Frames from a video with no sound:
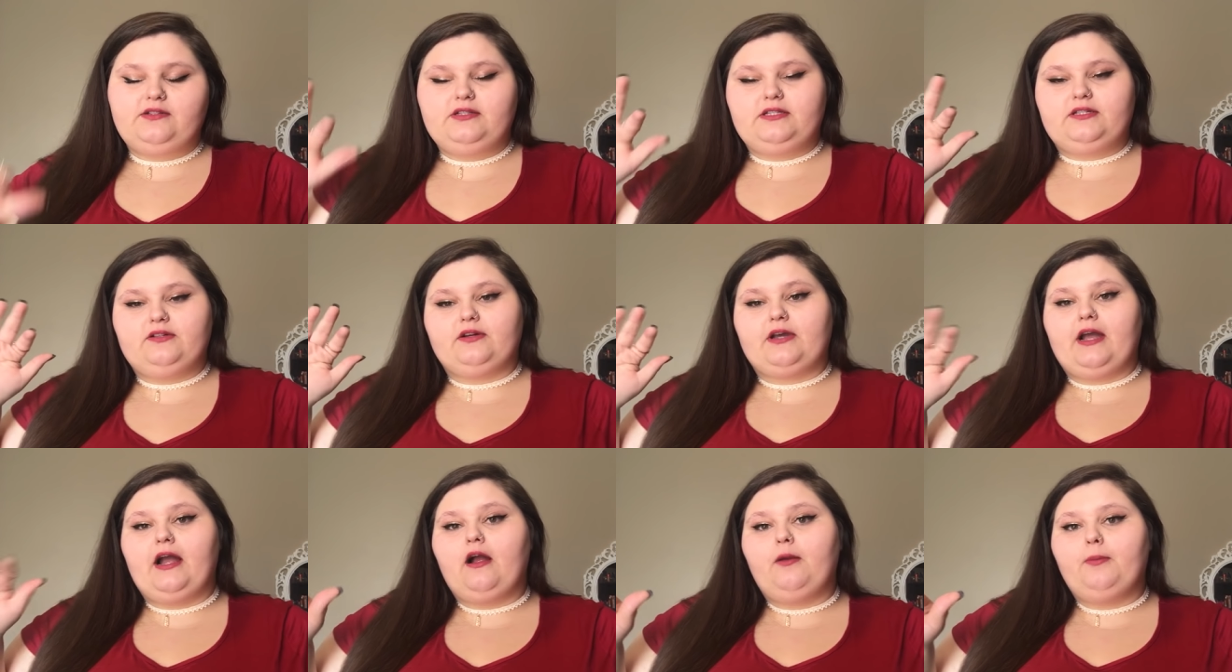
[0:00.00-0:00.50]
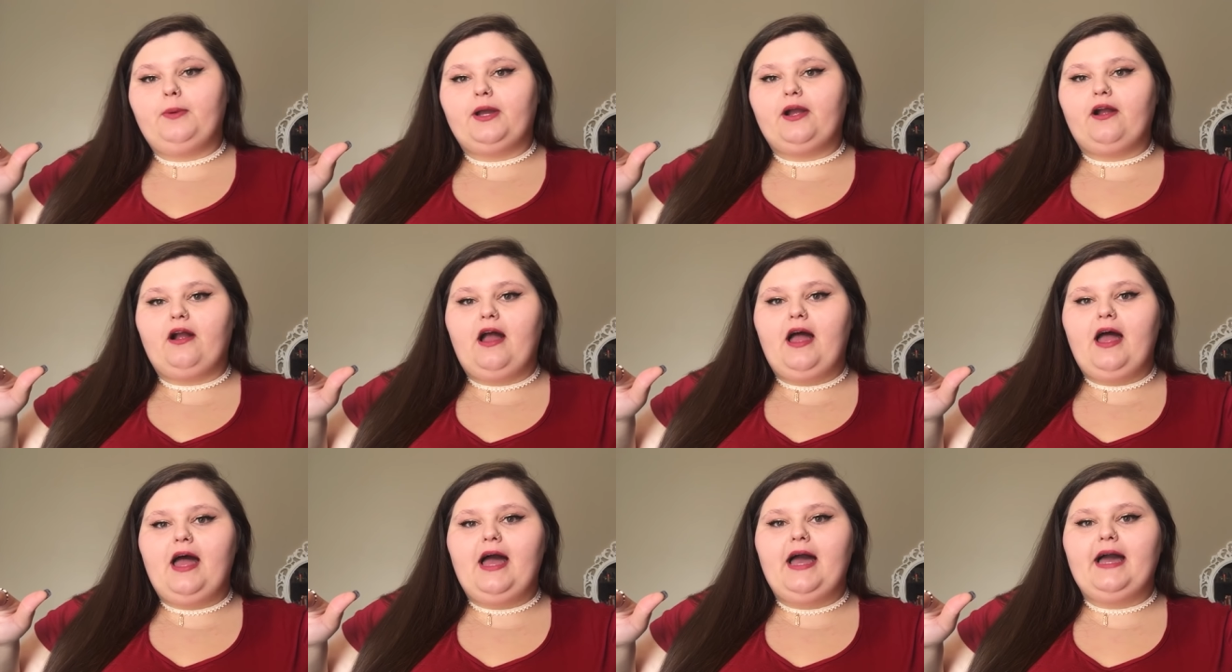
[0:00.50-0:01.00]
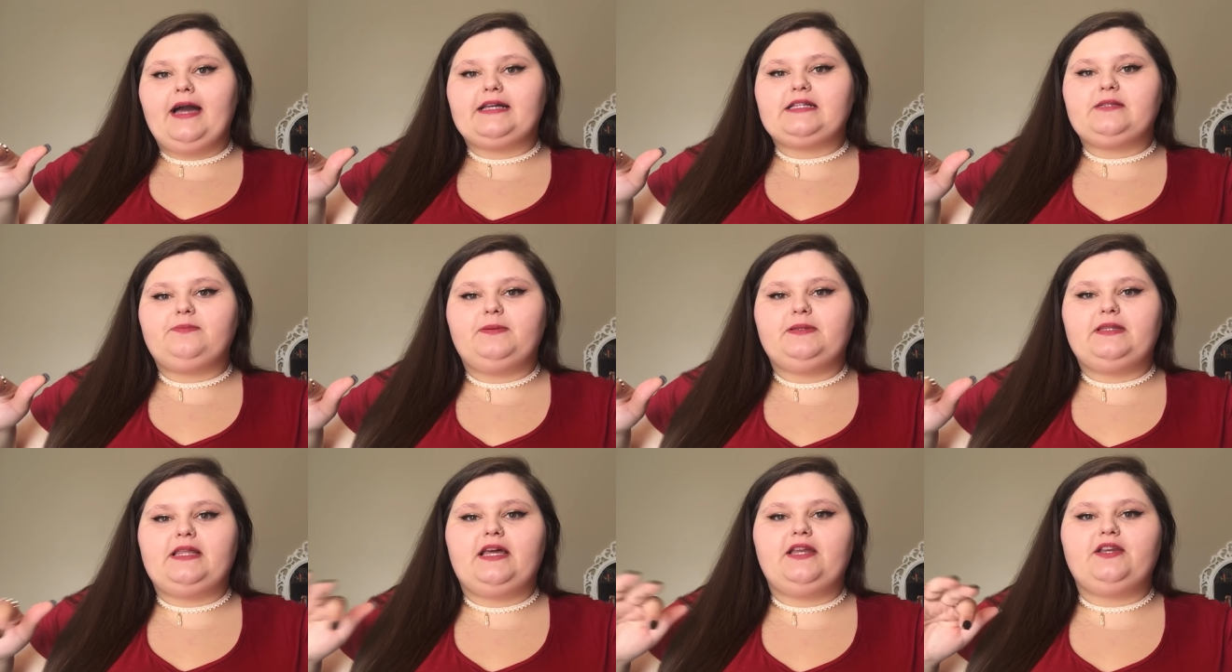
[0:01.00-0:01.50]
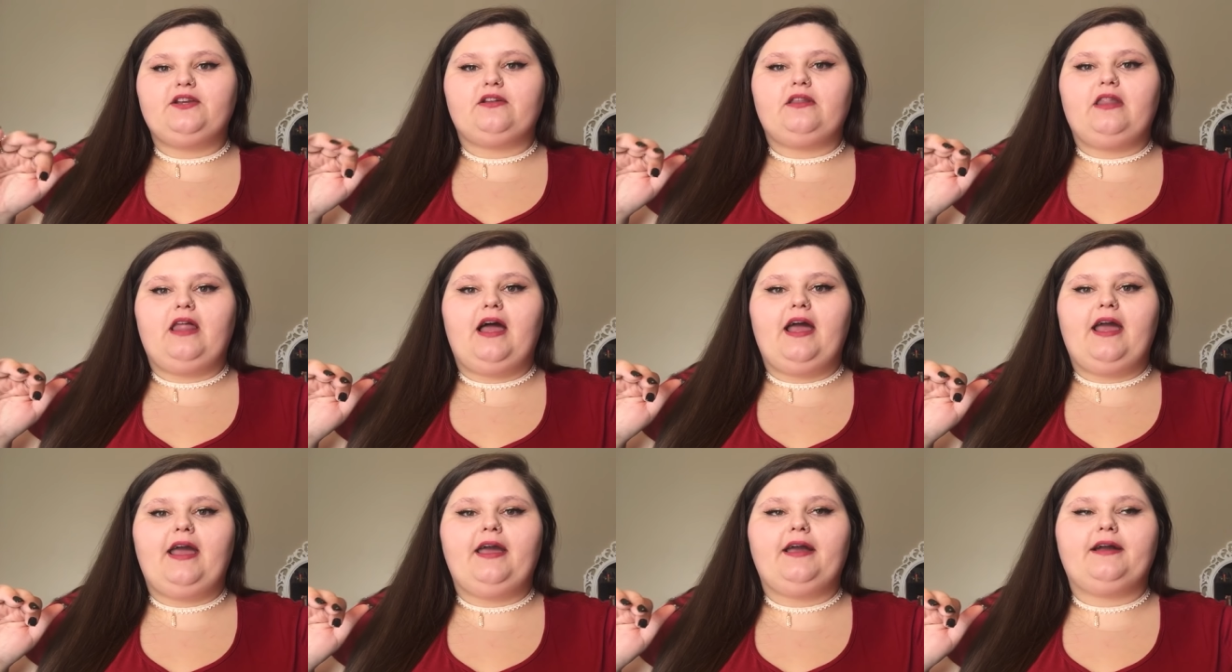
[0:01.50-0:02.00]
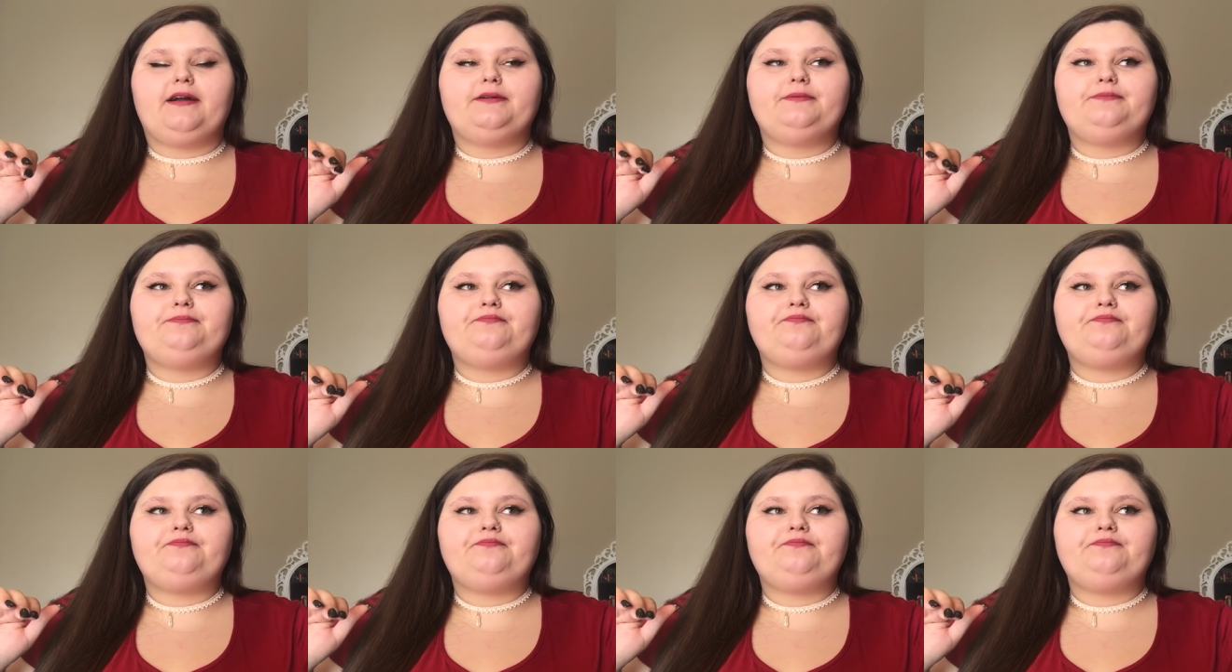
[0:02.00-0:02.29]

you still care about your ex, but then you're like,